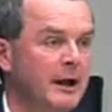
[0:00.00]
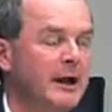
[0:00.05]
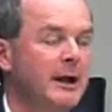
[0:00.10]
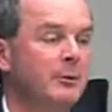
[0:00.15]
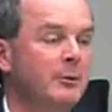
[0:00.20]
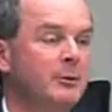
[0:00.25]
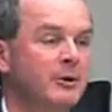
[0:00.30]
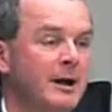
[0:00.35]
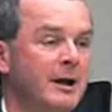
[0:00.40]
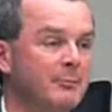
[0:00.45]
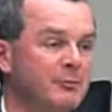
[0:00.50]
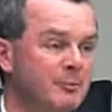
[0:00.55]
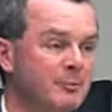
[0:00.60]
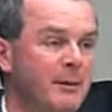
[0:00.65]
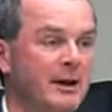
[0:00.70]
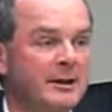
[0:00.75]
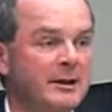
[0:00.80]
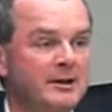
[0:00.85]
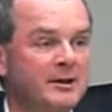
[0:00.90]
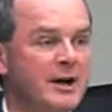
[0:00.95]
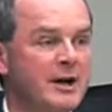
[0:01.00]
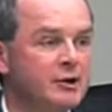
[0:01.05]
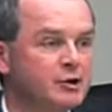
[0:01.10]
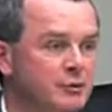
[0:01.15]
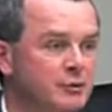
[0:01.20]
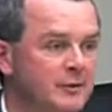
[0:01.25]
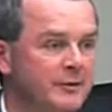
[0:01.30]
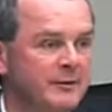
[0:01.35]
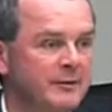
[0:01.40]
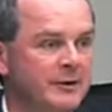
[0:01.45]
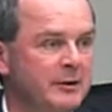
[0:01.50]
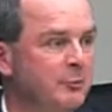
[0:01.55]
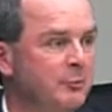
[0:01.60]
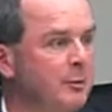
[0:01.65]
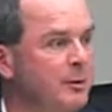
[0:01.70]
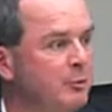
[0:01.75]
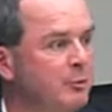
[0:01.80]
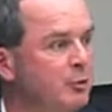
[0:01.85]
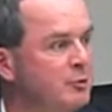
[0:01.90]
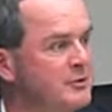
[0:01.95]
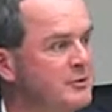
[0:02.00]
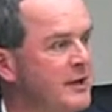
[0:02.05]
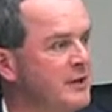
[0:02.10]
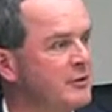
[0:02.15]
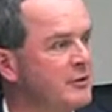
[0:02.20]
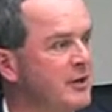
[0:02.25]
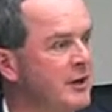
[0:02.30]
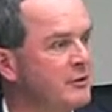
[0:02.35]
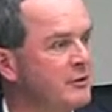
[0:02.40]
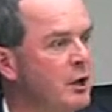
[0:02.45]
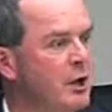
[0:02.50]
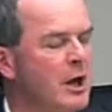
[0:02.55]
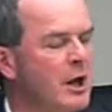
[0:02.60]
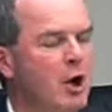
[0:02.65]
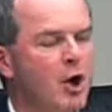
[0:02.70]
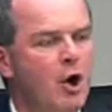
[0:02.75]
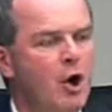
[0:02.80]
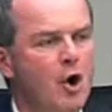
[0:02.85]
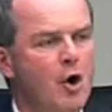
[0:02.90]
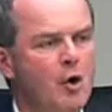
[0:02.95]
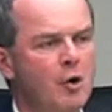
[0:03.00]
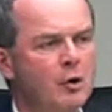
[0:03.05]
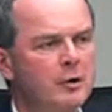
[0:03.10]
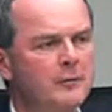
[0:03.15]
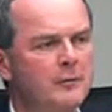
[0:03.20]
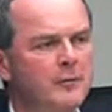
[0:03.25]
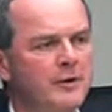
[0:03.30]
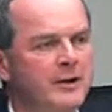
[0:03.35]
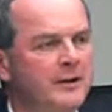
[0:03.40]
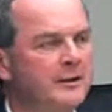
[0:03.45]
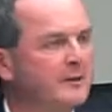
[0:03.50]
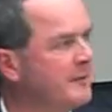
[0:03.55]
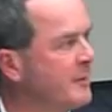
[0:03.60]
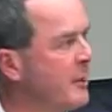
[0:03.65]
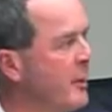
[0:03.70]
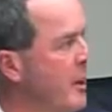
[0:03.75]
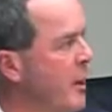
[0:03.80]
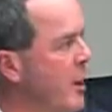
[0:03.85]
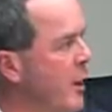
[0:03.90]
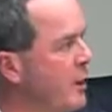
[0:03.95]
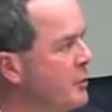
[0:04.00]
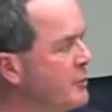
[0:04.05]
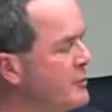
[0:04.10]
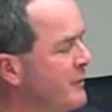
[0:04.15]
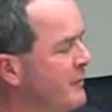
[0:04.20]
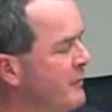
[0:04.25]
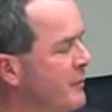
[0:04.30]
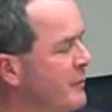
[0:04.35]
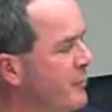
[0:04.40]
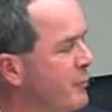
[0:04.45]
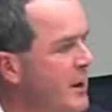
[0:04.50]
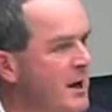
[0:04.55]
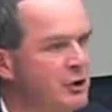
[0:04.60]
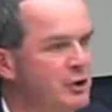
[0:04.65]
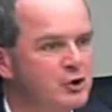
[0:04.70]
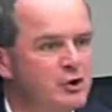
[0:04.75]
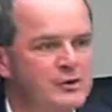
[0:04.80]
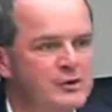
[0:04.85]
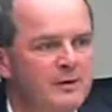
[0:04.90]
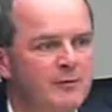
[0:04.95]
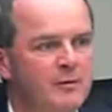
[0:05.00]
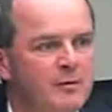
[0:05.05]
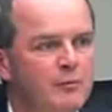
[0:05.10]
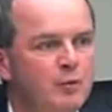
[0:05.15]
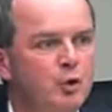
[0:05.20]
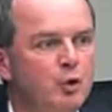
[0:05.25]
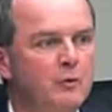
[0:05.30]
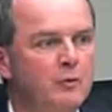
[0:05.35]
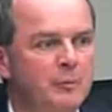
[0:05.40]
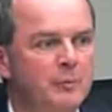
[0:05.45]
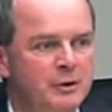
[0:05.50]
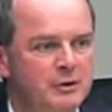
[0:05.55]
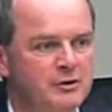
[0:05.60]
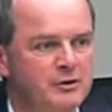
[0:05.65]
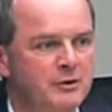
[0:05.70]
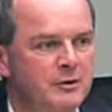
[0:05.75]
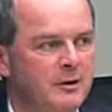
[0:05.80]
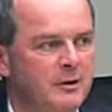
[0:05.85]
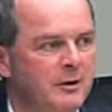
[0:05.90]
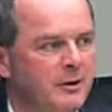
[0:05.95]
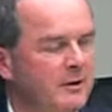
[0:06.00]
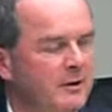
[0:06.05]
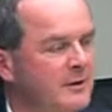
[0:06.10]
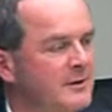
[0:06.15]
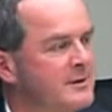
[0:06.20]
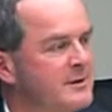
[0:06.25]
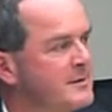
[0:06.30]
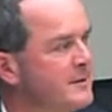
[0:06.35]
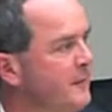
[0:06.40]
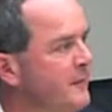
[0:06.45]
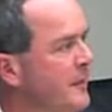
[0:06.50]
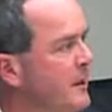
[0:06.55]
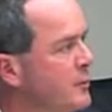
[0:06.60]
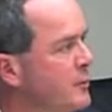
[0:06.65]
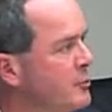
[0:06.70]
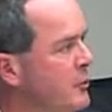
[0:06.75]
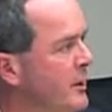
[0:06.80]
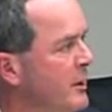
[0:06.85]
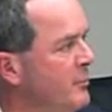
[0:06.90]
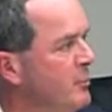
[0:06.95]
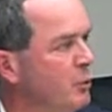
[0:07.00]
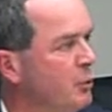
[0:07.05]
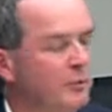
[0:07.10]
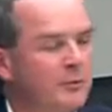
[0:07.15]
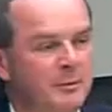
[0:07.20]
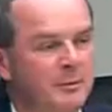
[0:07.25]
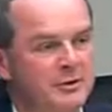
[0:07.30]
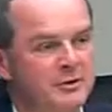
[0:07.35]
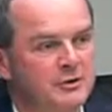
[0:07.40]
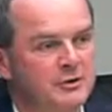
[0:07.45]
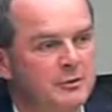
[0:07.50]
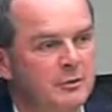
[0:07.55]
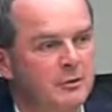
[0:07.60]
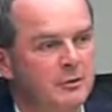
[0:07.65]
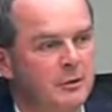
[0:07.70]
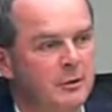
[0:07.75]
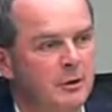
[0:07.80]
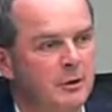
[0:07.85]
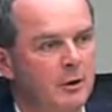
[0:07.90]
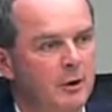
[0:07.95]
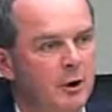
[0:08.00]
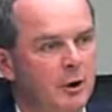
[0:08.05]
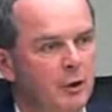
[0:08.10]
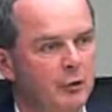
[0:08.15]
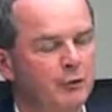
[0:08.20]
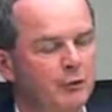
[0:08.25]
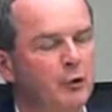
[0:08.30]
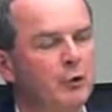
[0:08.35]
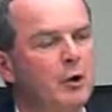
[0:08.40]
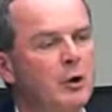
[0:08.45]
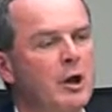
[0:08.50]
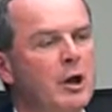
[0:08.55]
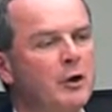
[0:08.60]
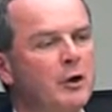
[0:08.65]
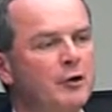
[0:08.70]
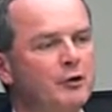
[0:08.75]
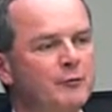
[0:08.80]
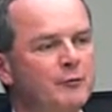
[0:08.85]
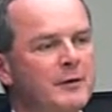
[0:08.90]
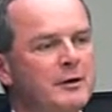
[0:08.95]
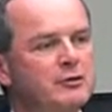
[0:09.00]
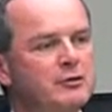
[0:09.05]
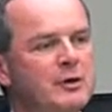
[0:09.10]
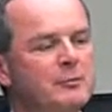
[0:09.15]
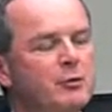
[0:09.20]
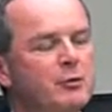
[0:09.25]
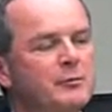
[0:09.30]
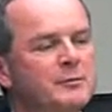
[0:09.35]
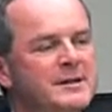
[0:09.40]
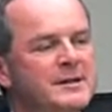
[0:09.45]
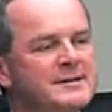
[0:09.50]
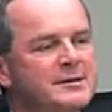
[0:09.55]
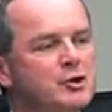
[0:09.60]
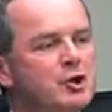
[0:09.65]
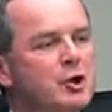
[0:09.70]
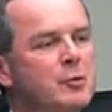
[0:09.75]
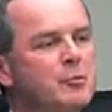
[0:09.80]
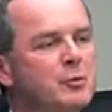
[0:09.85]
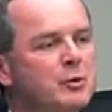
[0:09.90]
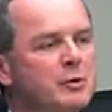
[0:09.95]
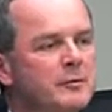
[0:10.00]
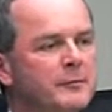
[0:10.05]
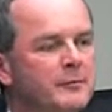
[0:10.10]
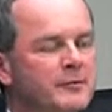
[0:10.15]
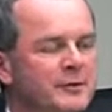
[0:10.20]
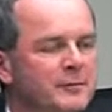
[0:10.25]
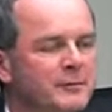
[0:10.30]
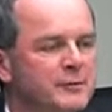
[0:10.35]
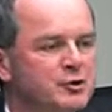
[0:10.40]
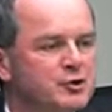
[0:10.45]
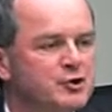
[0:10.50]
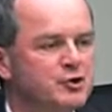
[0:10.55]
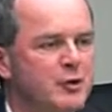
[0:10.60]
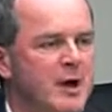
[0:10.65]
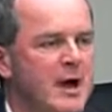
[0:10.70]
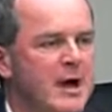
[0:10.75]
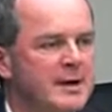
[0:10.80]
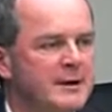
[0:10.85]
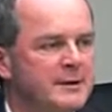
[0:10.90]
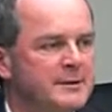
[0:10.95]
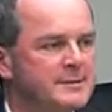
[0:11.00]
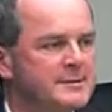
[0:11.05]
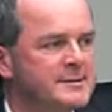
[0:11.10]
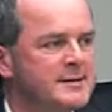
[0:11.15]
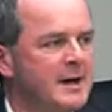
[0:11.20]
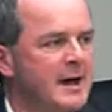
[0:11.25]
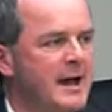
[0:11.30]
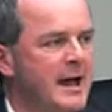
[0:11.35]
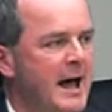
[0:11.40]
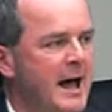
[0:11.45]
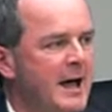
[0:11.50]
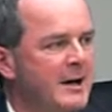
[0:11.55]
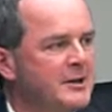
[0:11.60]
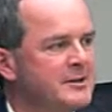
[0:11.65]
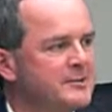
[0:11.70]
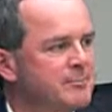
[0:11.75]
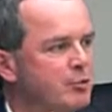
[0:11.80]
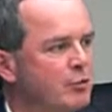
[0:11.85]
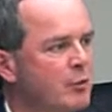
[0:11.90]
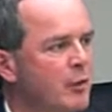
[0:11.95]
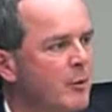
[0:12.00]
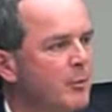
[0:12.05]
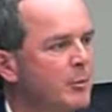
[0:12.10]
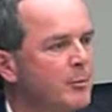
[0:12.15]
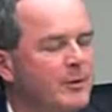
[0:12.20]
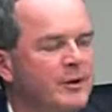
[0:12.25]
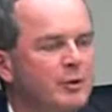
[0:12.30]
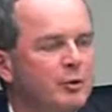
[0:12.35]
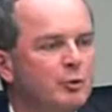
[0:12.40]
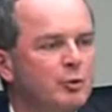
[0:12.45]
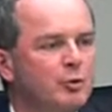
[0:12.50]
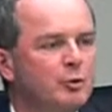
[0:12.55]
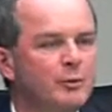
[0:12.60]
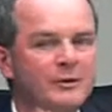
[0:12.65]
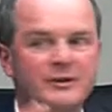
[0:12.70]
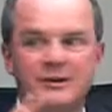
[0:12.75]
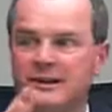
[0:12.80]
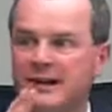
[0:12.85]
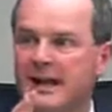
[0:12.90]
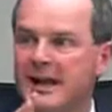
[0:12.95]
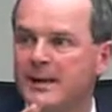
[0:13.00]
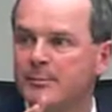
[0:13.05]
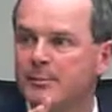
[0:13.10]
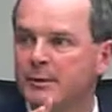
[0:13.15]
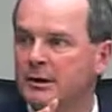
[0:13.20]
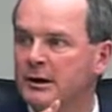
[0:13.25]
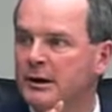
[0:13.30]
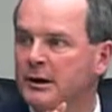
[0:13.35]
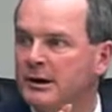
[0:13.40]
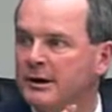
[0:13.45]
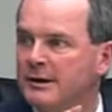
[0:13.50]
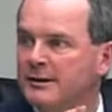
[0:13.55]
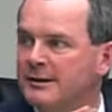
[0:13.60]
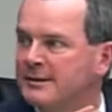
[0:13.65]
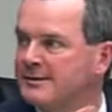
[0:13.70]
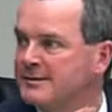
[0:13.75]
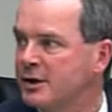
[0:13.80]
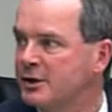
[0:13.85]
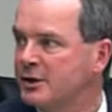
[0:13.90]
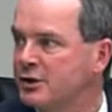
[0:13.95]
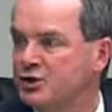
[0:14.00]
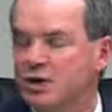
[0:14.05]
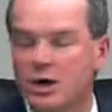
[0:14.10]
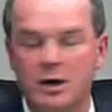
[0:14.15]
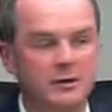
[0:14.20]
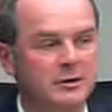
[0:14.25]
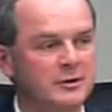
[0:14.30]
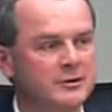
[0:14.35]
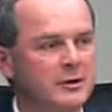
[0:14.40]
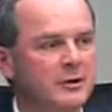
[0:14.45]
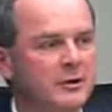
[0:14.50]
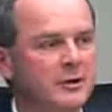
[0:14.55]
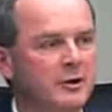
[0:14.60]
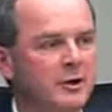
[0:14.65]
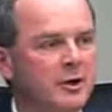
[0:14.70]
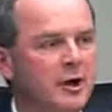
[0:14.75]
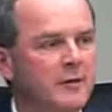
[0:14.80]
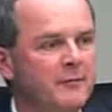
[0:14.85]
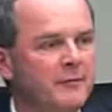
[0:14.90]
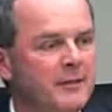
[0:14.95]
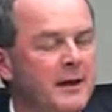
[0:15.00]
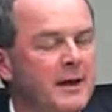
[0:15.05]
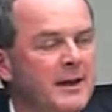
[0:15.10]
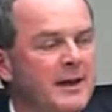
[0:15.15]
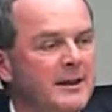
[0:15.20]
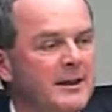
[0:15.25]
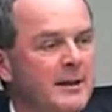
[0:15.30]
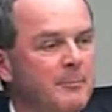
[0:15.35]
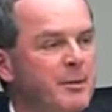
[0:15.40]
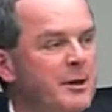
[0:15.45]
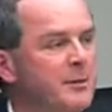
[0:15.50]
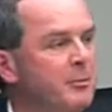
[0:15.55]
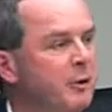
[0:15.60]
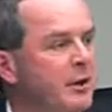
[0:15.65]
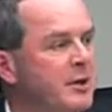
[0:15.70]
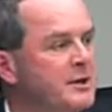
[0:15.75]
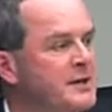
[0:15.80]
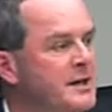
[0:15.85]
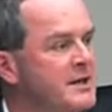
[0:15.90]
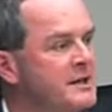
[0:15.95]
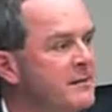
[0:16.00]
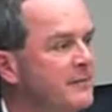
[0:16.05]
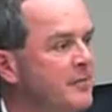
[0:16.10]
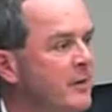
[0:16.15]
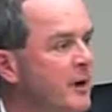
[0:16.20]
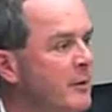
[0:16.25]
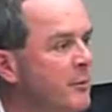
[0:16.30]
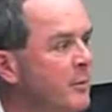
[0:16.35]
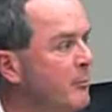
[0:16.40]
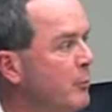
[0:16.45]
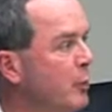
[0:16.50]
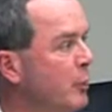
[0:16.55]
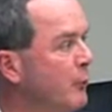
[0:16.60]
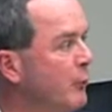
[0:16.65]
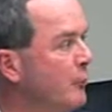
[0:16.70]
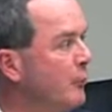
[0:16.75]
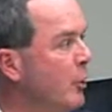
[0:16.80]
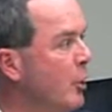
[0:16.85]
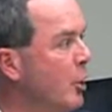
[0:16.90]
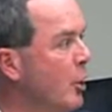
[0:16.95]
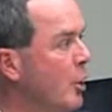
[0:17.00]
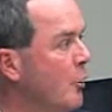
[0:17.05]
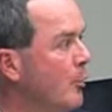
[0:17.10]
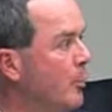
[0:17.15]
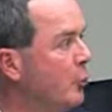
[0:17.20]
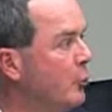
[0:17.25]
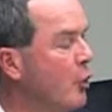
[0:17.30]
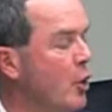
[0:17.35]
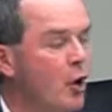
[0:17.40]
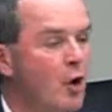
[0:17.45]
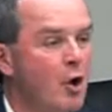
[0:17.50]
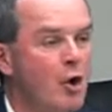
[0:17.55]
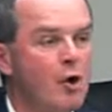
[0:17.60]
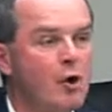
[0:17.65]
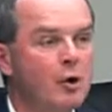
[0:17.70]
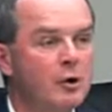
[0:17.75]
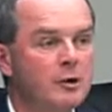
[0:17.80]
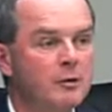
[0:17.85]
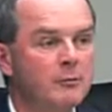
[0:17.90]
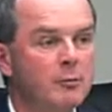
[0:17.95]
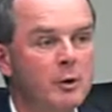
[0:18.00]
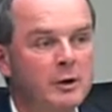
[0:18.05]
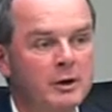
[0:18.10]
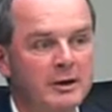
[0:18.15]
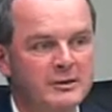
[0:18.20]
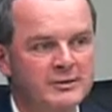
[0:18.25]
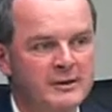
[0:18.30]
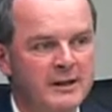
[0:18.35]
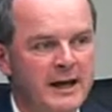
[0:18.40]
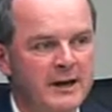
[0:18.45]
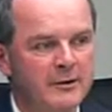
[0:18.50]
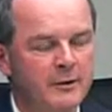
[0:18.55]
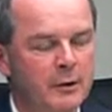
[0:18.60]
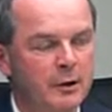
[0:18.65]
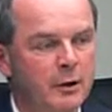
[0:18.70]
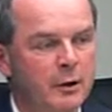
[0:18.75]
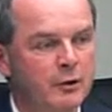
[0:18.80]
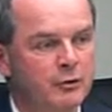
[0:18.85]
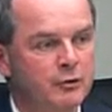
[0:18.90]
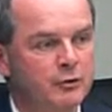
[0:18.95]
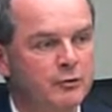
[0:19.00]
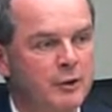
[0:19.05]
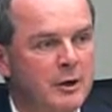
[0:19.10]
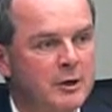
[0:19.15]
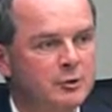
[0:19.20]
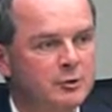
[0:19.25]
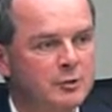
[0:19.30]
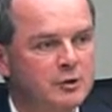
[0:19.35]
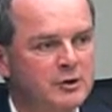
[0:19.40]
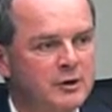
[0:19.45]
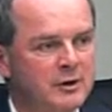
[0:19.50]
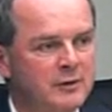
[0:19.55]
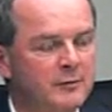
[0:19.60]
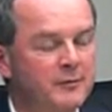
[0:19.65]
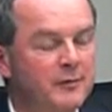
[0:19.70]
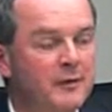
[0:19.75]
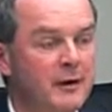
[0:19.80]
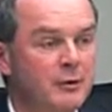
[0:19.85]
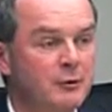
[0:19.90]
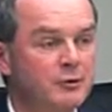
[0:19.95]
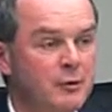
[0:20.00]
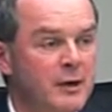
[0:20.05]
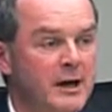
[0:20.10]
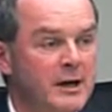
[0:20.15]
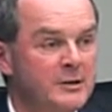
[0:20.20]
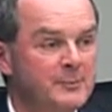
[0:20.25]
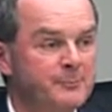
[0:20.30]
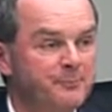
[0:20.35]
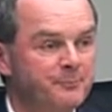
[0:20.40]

what happened in Bangladesh recently, and people who attend to that. All of these are different branches of a movement that is the fair trade movement. So the fair trade movement has a number of different strands, and it's probably the one with the label that's on the chocolate or on the coffee that people identify with most. But all are working together to try to achieve fair trade.